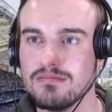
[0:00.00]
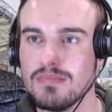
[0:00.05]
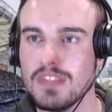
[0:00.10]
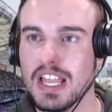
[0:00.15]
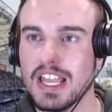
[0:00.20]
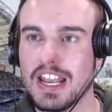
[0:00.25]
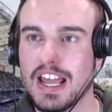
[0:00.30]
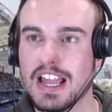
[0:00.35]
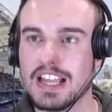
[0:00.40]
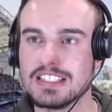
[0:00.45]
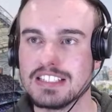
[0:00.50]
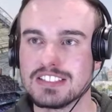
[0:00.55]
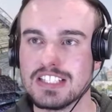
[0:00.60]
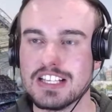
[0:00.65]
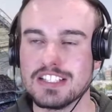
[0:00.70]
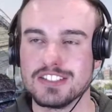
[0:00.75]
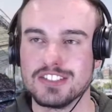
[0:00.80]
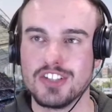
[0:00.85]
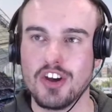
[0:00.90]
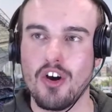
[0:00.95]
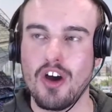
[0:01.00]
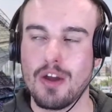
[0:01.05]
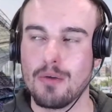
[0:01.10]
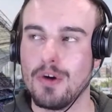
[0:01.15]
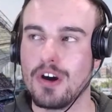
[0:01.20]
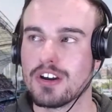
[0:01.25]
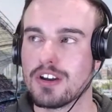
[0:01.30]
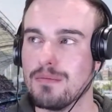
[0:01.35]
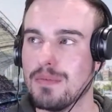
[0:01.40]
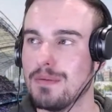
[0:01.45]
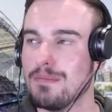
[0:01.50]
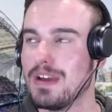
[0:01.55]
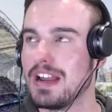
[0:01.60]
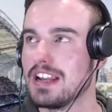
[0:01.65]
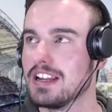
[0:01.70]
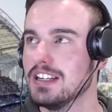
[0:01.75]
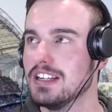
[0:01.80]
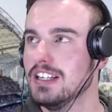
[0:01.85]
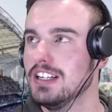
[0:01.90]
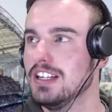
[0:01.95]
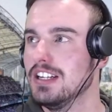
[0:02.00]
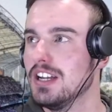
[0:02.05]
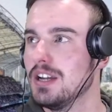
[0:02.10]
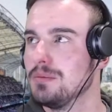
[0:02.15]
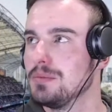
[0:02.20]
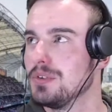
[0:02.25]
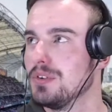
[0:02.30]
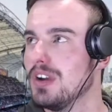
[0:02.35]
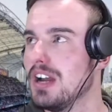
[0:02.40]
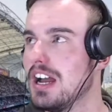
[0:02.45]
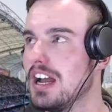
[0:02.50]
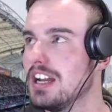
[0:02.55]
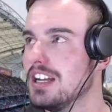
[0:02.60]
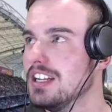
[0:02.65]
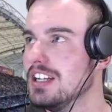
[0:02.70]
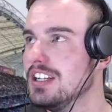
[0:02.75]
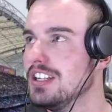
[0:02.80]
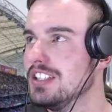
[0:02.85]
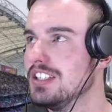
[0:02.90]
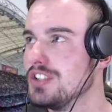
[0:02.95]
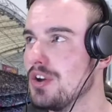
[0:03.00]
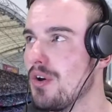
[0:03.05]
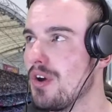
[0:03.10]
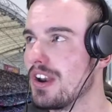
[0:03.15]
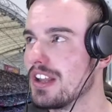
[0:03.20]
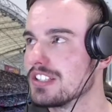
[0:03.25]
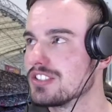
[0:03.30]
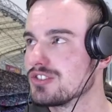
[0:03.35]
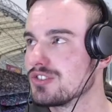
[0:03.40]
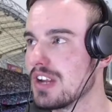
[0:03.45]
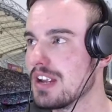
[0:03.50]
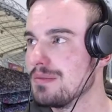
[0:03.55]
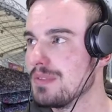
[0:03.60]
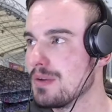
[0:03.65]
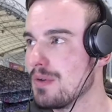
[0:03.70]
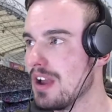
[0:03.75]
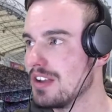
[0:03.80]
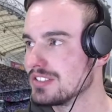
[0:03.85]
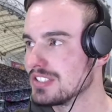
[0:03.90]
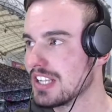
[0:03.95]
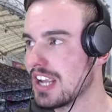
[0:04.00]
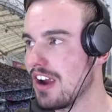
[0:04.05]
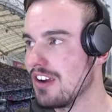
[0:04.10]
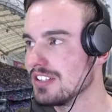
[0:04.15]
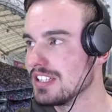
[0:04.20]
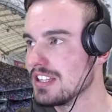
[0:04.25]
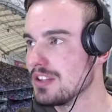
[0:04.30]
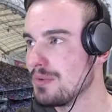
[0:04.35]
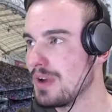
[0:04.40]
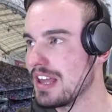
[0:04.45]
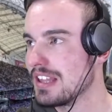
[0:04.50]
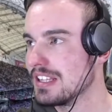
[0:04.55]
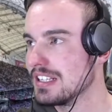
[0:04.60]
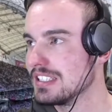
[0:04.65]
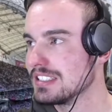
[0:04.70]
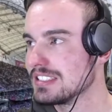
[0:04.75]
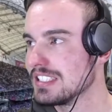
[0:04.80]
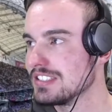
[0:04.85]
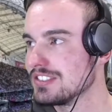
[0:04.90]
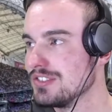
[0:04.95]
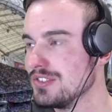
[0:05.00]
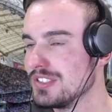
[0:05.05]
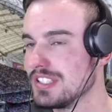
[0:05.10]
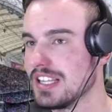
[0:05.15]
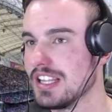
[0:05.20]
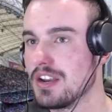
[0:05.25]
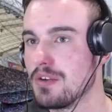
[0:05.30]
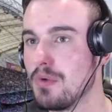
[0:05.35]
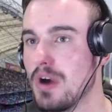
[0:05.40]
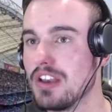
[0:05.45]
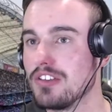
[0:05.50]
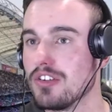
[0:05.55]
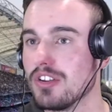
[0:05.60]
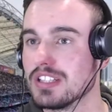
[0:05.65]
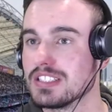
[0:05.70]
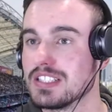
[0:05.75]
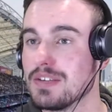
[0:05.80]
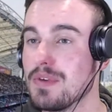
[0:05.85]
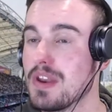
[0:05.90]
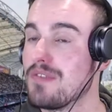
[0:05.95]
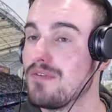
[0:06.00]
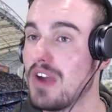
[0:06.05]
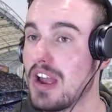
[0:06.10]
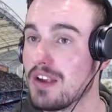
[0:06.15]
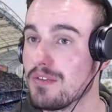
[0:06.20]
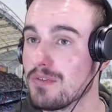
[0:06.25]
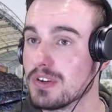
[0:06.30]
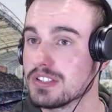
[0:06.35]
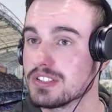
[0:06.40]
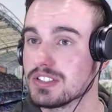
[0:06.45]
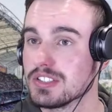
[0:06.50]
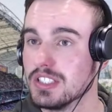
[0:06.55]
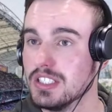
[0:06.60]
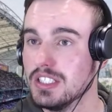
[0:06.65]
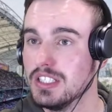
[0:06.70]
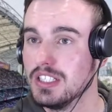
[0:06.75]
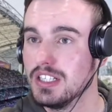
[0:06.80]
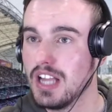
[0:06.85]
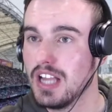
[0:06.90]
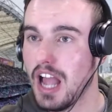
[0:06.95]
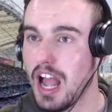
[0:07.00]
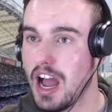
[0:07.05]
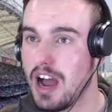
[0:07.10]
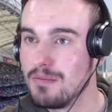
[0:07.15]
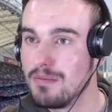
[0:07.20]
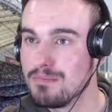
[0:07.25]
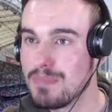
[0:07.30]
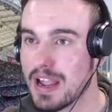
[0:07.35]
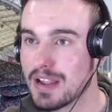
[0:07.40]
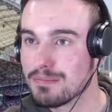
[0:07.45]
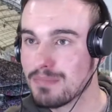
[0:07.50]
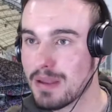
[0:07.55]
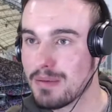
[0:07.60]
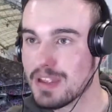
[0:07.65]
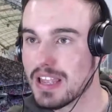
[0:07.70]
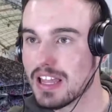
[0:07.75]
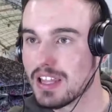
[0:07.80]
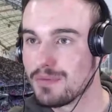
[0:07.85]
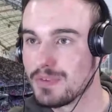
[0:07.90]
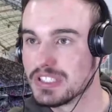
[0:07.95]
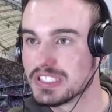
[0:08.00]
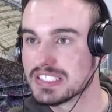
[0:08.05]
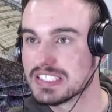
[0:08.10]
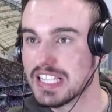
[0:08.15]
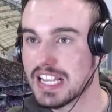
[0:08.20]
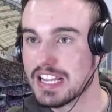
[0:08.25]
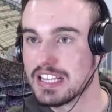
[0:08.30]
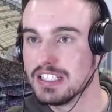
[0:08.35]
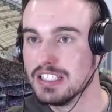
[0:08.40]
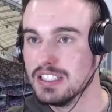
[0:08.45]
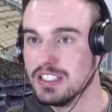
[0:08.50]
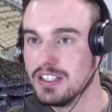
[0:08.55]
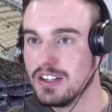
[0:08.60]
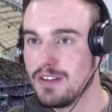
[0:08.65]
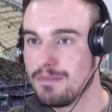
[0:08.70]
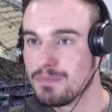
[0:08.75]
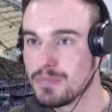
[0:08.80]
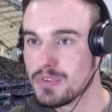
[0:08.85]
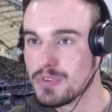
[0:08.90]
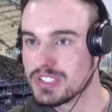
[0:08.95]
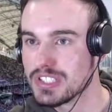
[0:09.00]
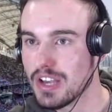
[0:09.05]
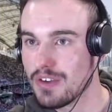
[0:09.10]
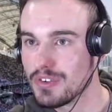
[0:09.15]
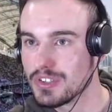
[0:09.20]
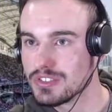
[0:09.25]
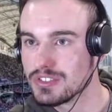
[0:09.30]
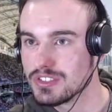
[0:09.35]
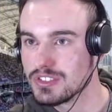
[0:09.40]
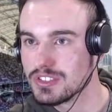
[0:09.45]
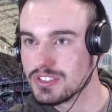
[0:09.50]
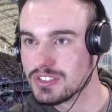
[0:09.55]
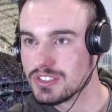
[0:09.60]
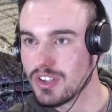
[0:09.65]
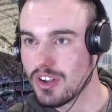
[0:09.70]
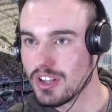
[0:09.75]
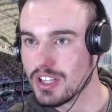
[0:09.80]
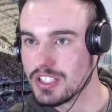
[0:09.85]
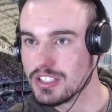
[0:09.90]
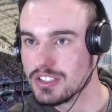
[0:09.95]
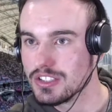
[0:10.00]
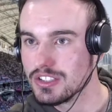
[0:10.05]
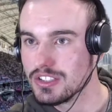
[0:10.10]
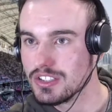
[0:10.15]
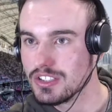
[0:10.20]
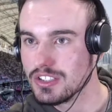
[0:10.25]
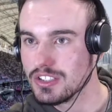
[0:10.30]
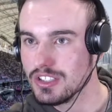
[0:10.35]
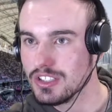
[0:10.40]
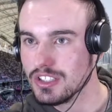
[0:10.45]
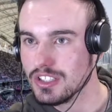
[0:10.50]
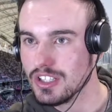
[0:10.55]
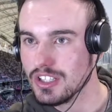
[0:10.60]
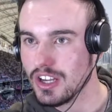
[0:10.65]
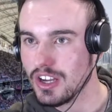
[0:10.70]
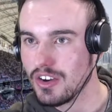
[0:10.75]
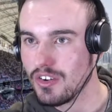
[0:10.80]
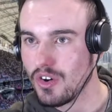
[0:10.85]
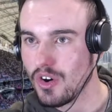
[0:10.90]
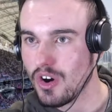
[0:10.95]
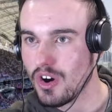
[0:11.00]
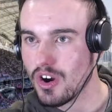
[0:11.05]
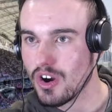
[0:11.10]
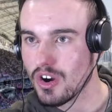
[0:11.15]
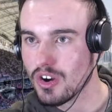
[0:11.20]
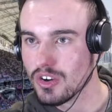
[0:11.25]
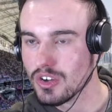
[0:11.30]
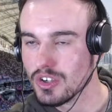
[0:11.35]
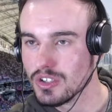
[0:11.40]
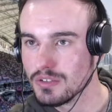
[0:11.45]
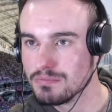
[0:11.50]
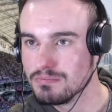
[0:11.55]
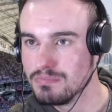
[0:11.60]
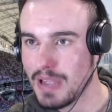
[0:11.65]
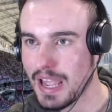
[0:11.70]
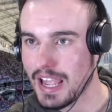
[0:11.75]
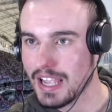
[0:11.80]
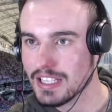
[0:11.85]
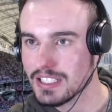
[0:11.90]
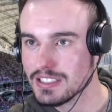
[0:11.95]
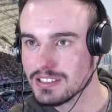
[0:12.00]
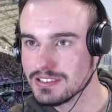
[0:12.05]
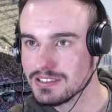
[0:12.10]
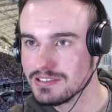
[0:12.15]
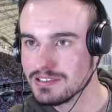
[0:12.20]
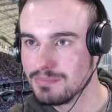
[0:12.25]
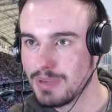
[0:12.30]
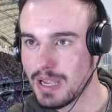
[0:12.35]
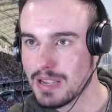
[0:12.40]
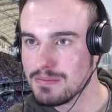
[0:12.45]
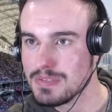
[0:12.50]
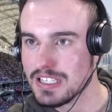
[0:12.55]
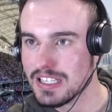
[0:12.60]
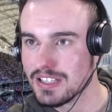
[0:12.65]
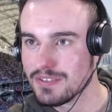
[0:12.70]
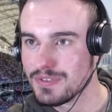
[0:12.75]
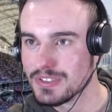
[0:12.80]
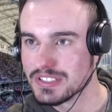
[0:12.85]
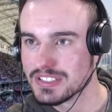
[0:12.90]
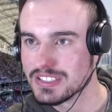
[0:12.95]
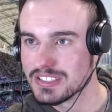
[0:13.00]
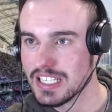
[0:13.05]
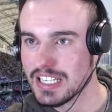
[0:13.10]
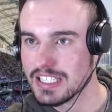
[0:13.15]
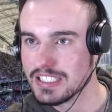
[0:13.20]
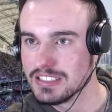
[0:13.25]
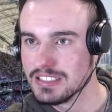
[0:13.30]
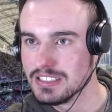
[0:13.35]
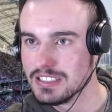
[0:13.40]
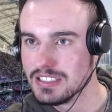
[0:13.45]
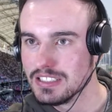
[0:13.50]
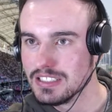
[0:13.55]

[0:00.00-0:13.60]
And hey, says Jai. Welcome in, mate. You are doing extremely well. So currently the way that it sits, New Zealand are $1.70 favourites. Back Baby Elephant Scene. Do yourself a solid, or back Baby Elephant Scene.